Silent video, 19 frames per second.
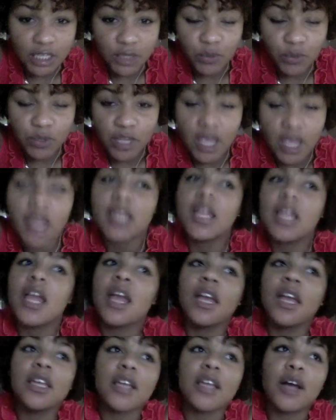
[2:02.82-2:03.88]
yet.
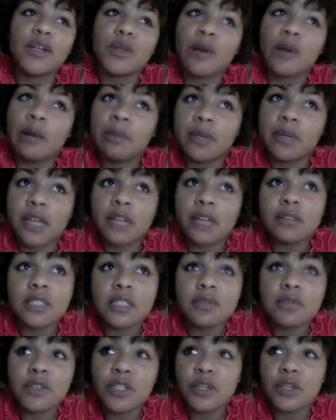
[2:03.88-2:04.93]
Y'all know I put out
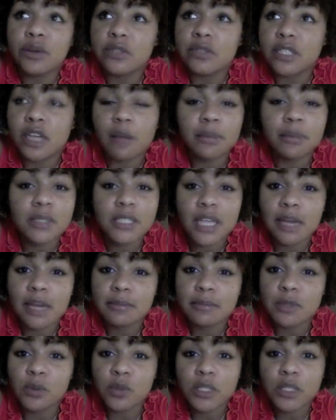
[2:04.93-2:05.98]
these videos a couple of
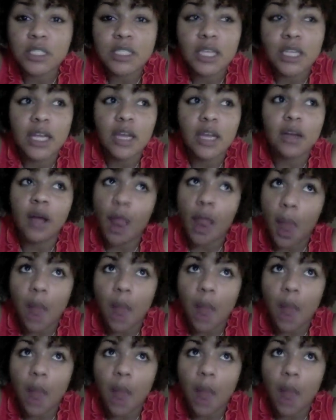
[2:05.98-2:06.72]
times a week. And